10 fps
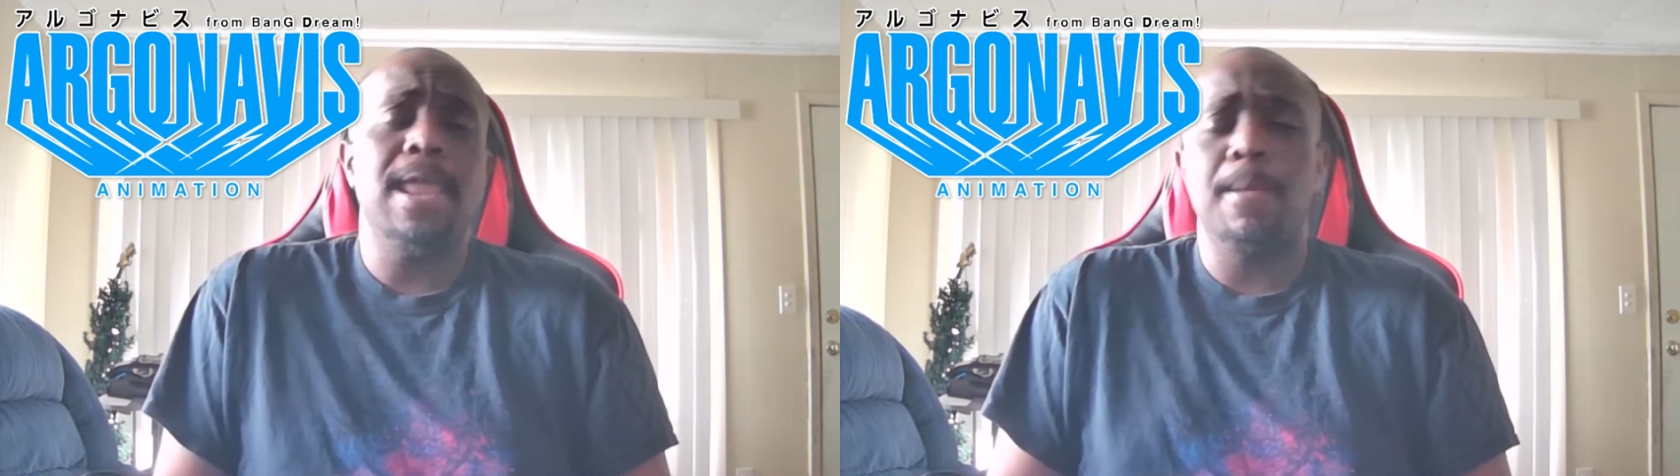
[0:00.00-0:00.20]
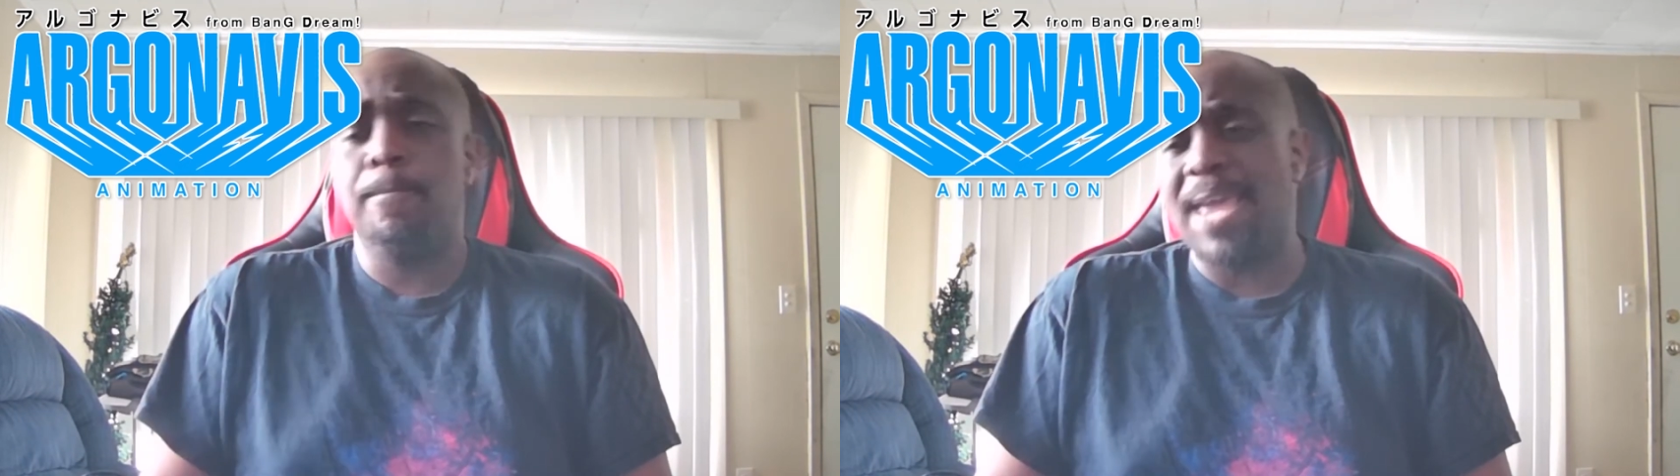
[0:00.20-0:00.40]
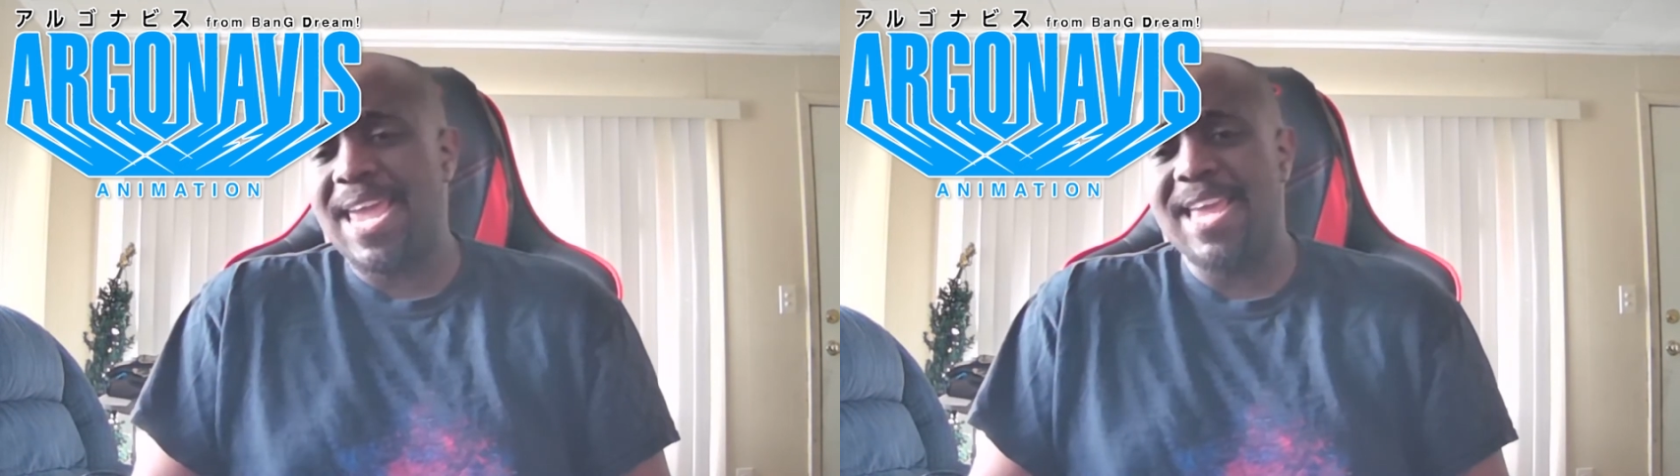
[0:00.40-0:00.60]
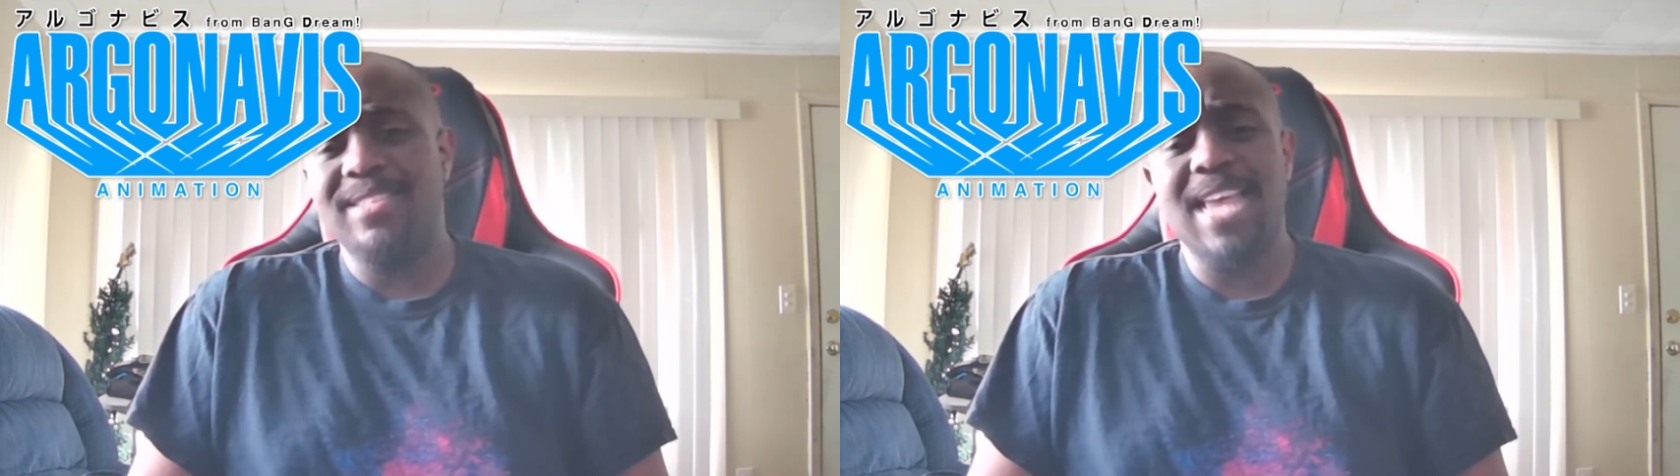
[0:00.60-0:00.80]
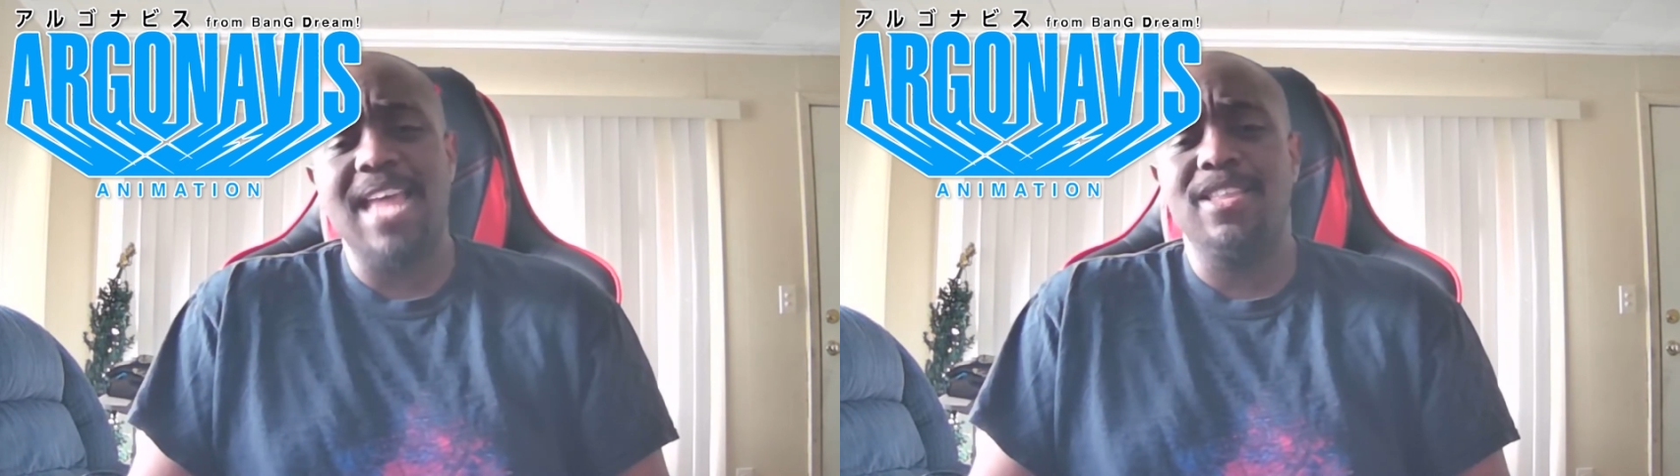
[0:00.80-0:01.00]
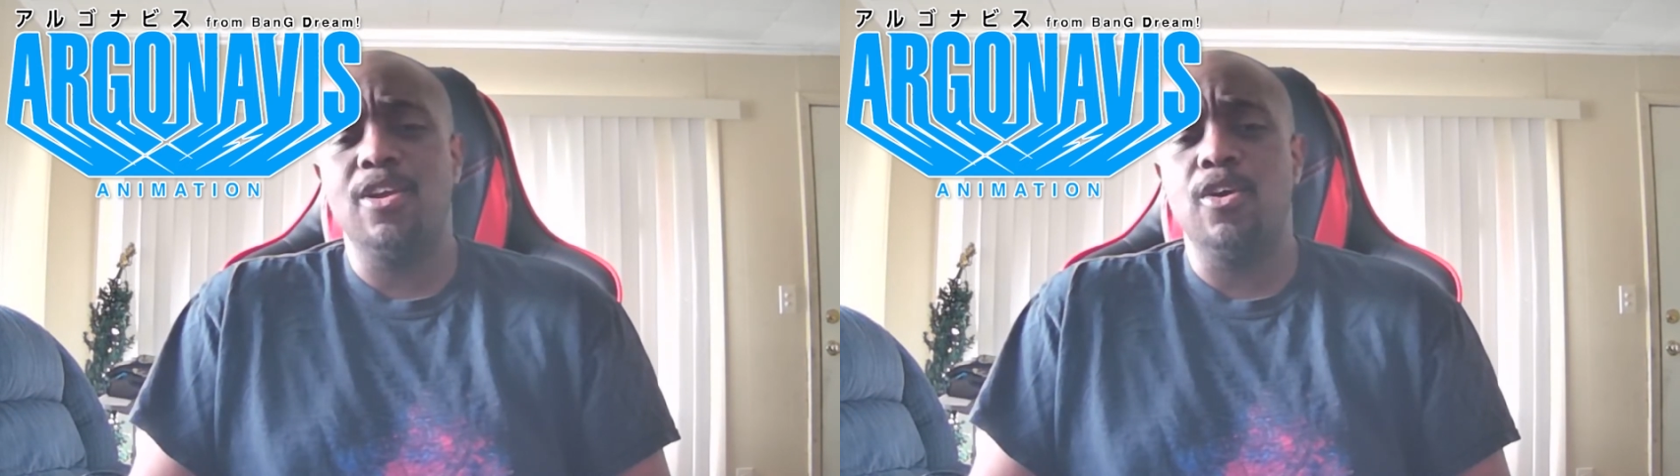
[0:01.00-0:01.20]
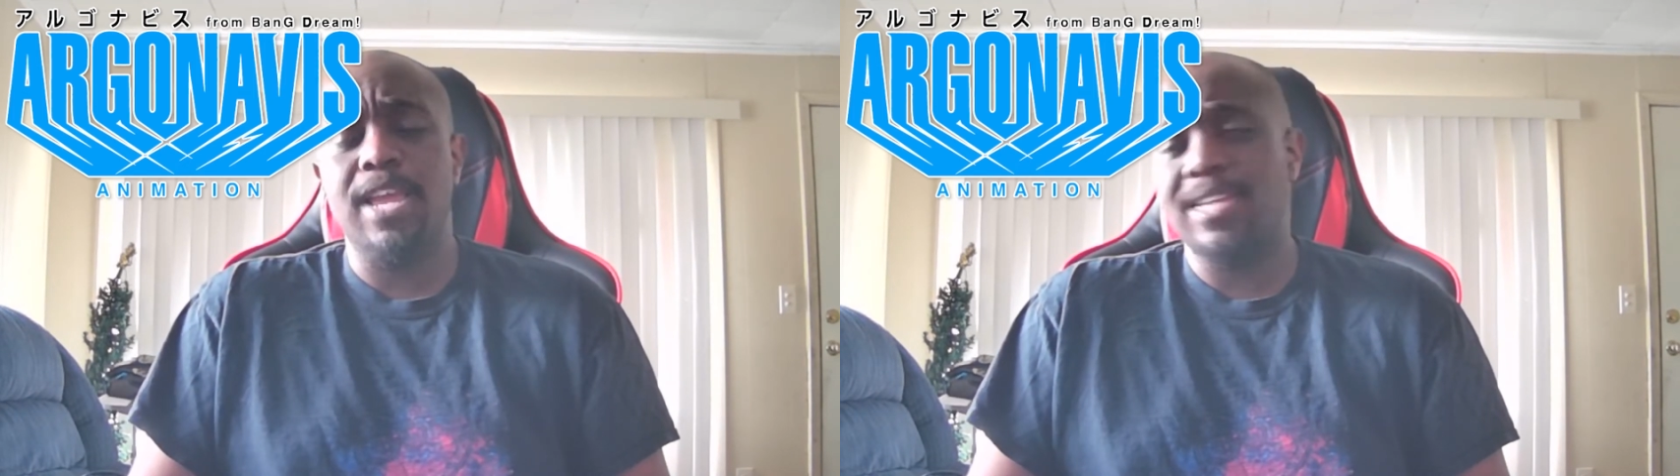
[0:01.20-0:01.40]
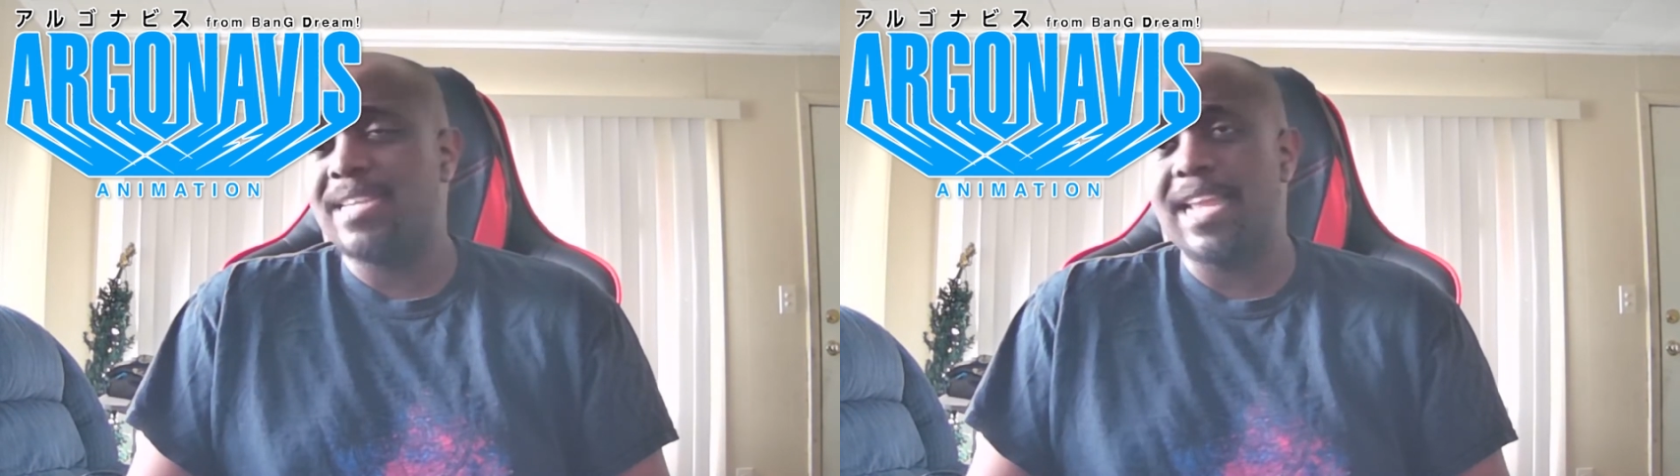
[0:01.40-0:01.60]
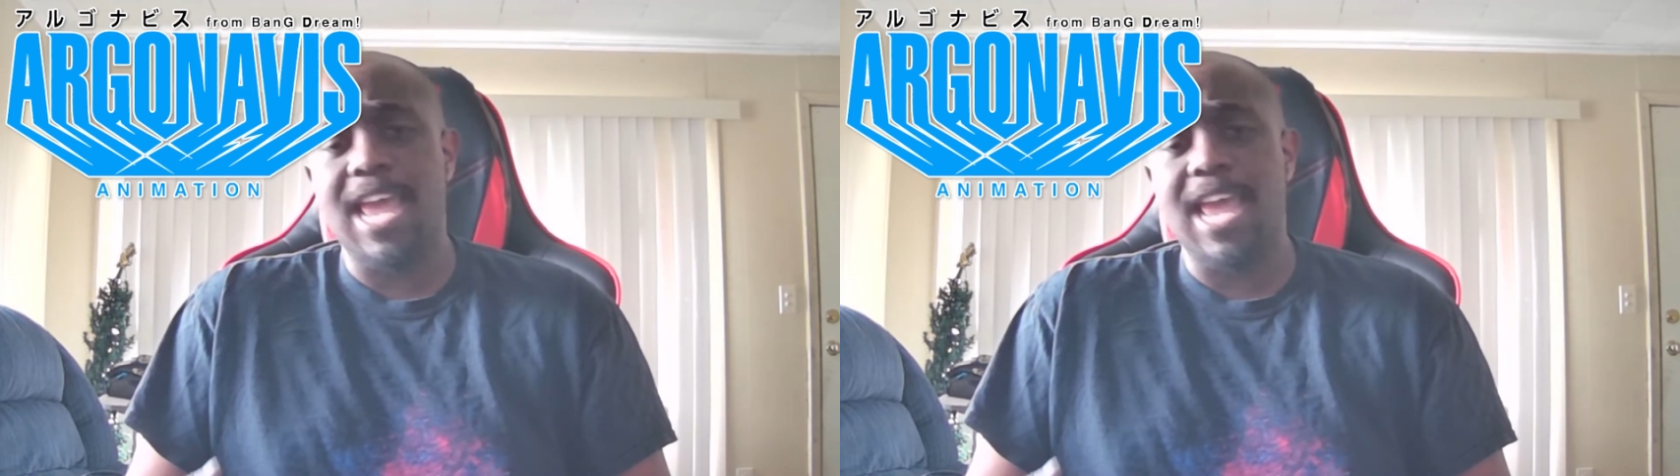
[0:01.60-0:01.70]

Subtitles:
And the bands had their own, like I said,